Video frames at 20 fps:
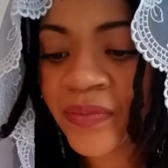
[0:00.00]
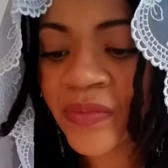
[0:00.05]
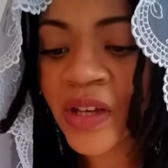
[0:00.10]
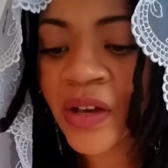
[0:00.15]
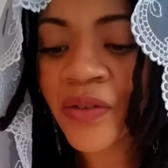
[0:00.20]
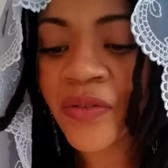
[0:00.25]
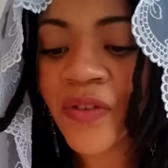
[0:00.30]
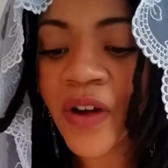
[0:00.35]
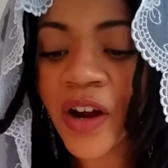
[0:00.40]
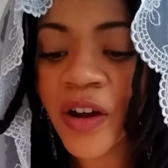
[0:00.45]

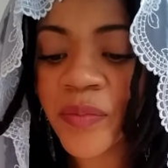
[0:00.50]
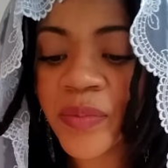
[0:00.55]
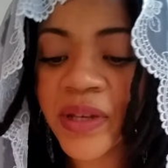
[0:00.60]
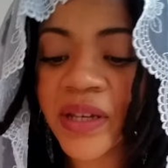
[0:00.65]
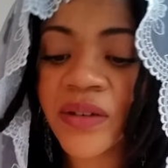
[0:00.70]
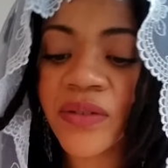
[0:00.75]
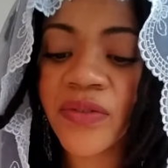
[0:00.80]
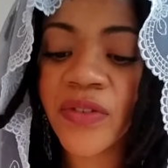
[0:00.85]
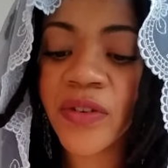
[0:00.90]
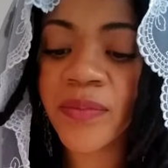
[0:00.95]
Far be
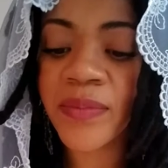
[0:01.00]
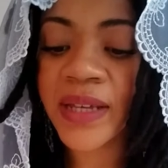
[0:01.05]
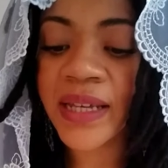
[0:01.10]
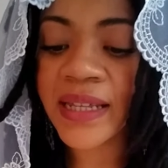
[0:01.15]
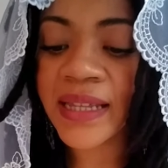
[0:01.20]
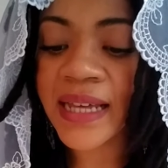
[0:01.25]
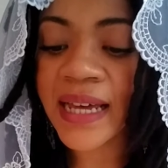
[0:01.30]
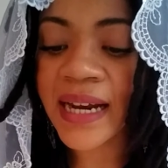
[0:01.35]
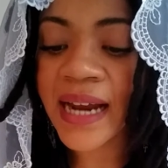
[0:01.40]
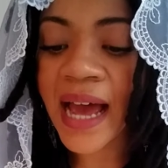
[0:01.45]
it from me
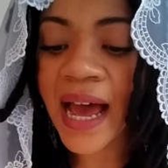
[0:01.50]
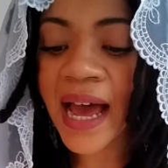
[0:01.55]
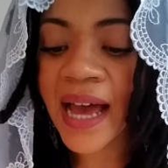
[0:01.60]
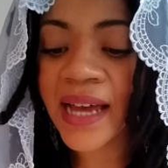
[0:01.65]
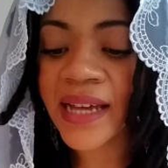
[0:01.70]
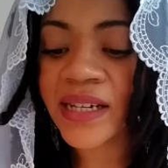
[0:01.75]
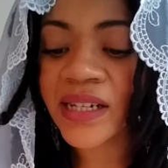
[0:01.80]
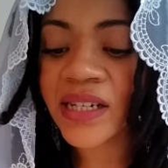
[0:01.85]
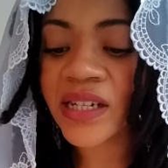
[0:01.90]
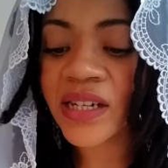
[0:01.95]
that
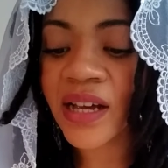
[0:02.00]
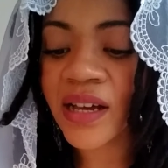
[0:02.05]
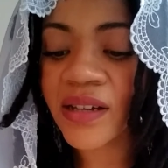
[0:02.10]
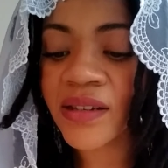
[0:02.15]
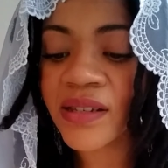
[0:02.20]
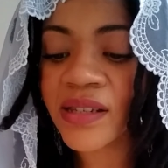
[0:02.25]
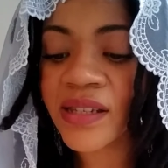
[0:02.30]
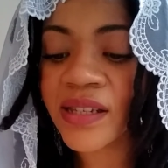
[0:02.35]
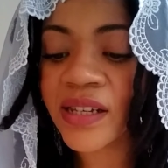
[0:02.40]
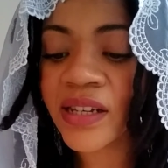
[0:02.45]
I shall
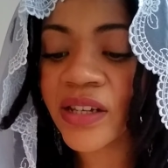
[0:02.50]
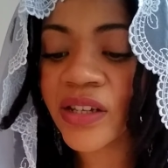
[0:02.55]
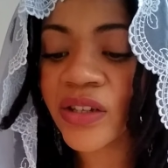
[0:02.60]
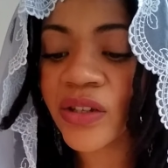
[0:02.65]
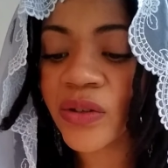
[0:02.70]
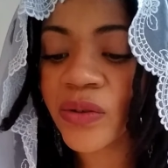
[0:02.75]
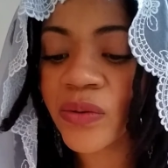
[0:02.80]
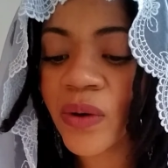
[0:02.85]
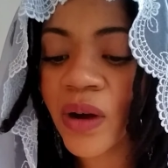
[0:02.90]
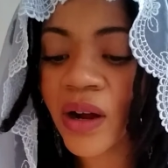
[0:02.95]
see
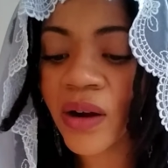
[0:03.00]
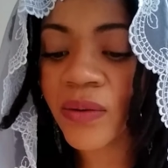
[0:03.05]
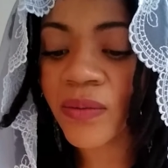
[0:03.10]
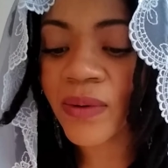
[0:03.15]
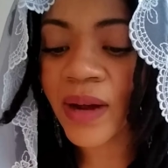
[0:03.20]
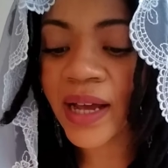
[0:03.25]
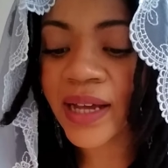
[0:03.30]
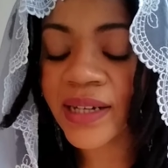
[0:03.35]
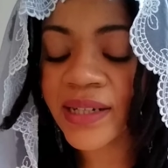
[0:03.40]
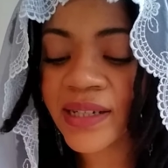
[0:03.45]
you are
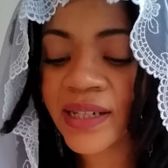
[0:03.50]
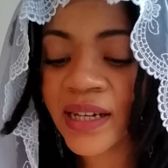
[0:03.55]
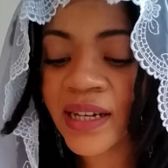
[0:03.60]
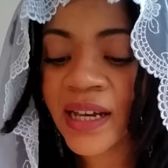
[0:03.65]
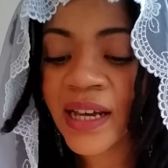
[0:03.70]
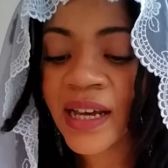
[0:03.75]
right.